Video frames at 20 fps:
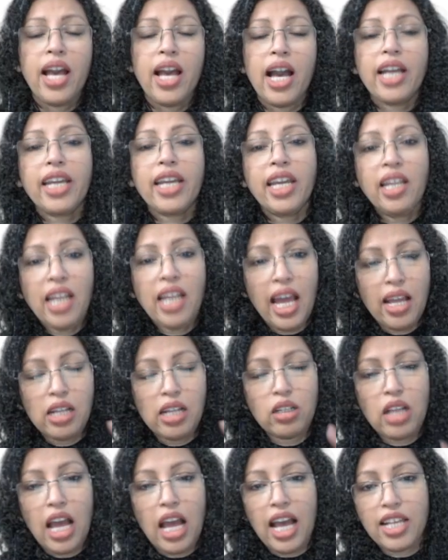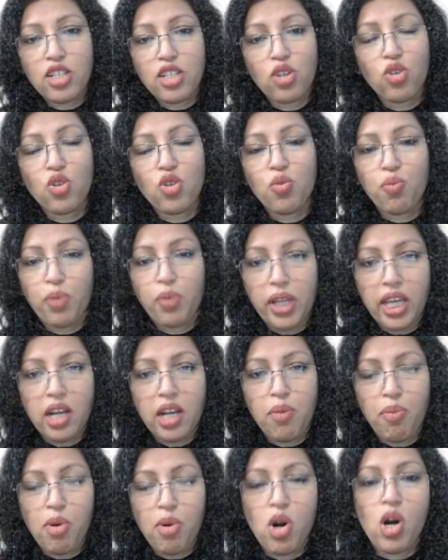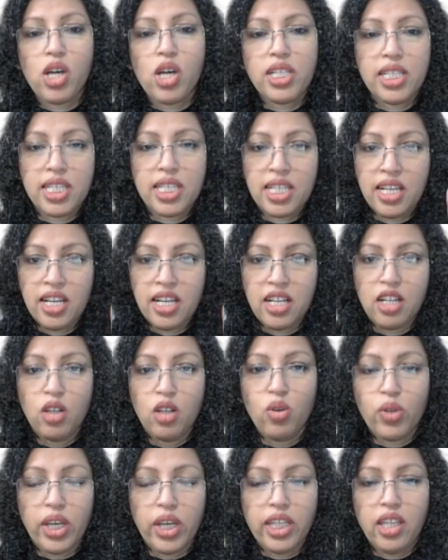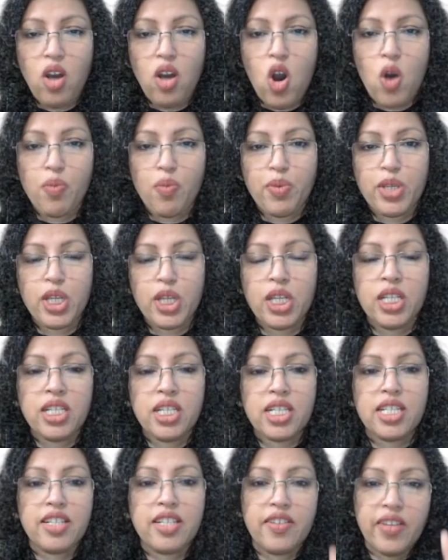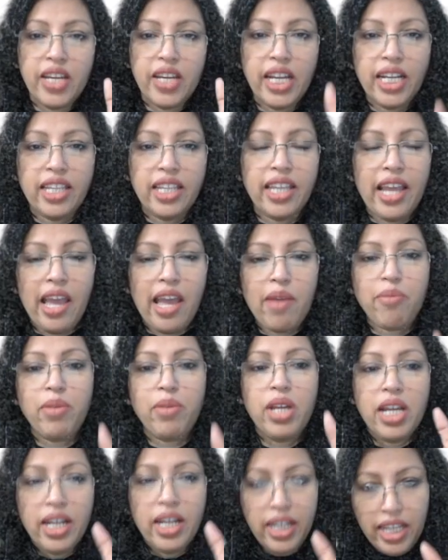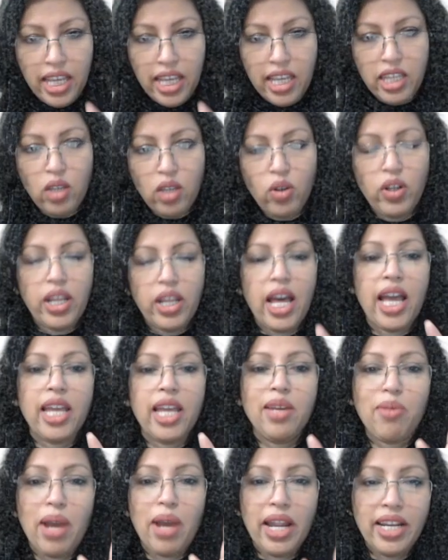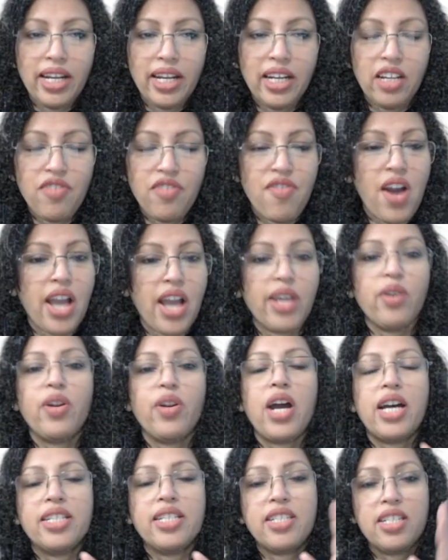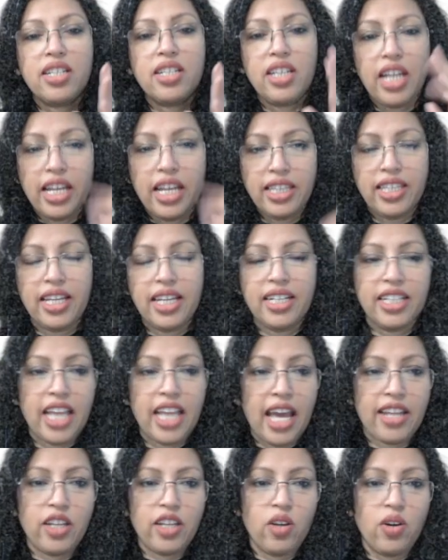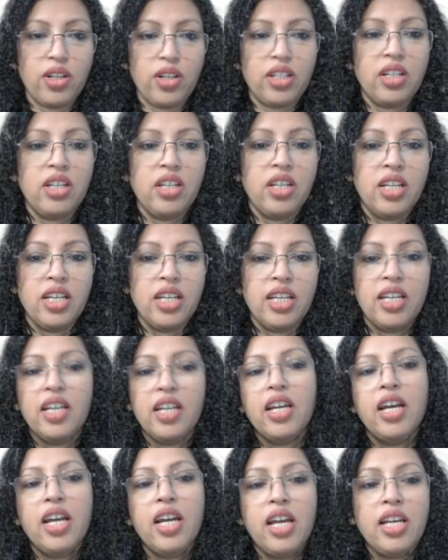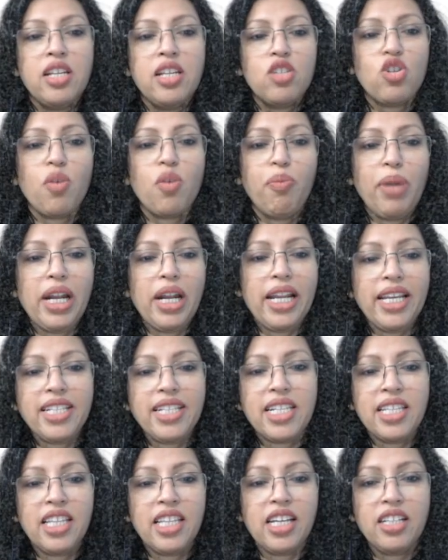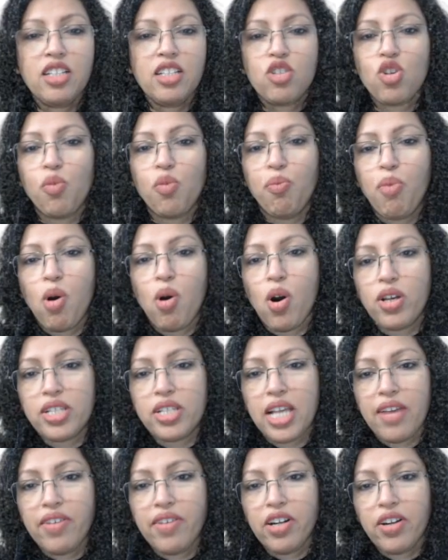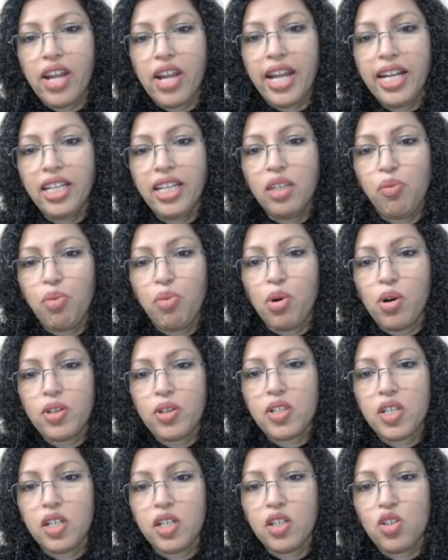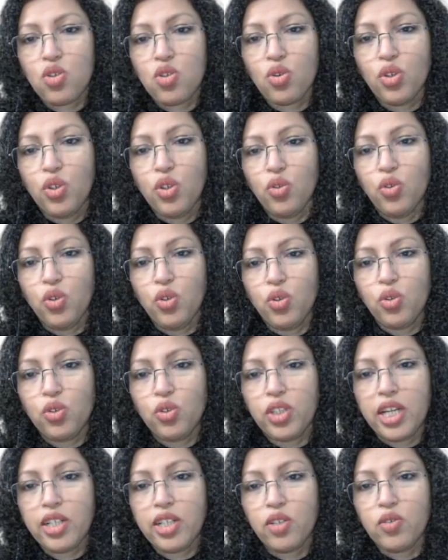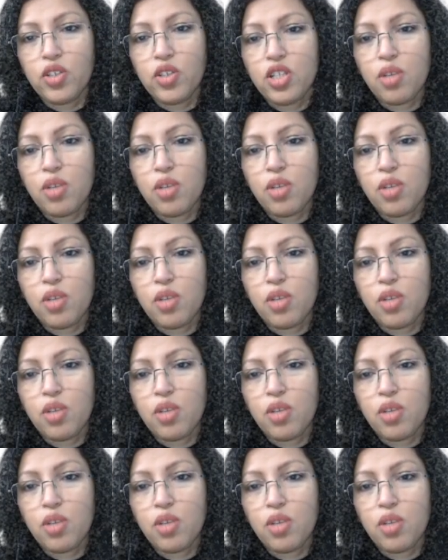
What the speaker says: Again, I'll ask you to take a pause, look at the options, read them, take your time, identify your answer, and then carry on. So buildings in the, pause. I will write the pause here so you know that you were